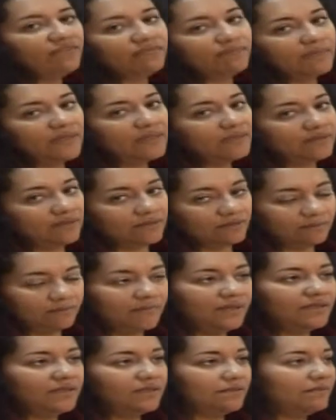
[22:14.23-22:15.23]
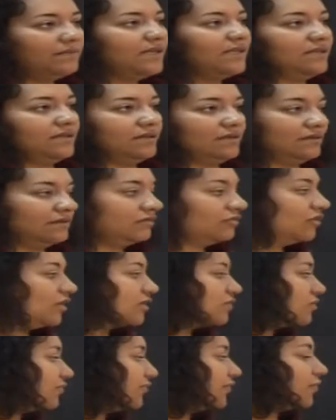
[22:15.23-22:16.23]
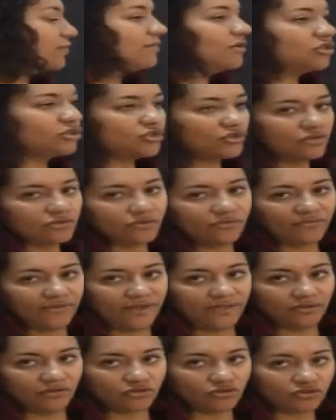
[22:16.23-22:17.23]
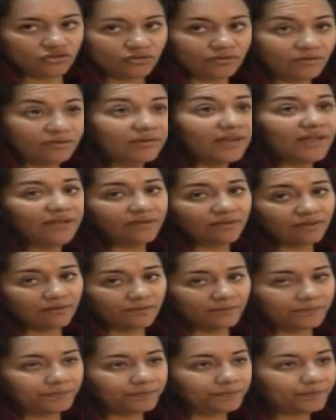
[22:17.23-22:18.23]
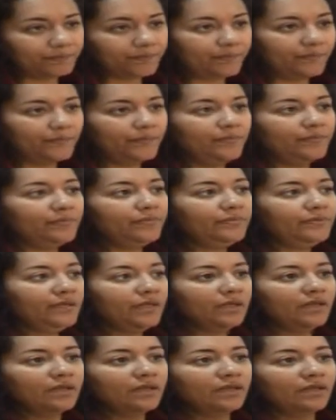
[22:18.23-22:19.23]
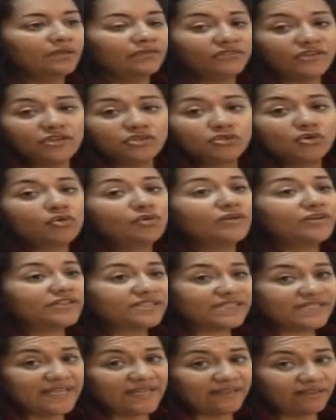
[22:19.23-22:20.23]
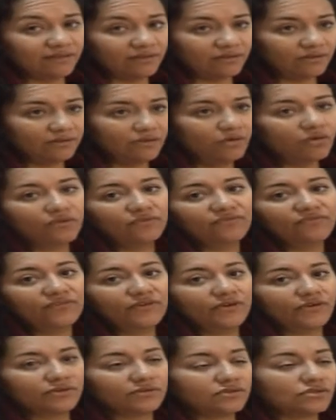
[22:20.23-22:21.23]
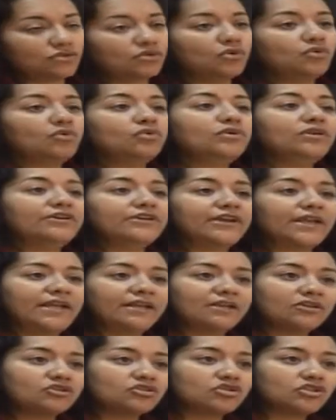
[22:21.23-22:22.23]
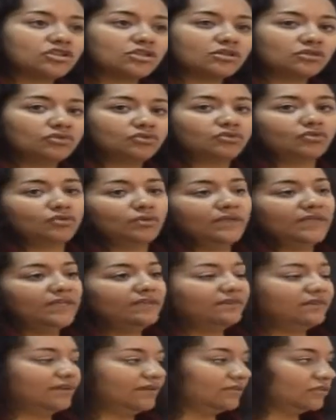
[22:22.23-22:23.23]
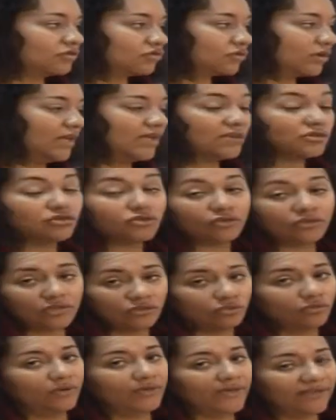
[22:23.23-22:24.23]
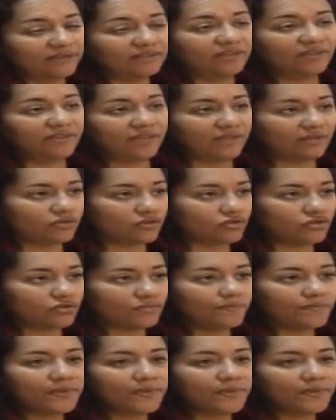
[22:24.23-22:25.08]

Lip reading: many transformations of energy, like the solar cell converts solar energy to heat energy, to electric energy.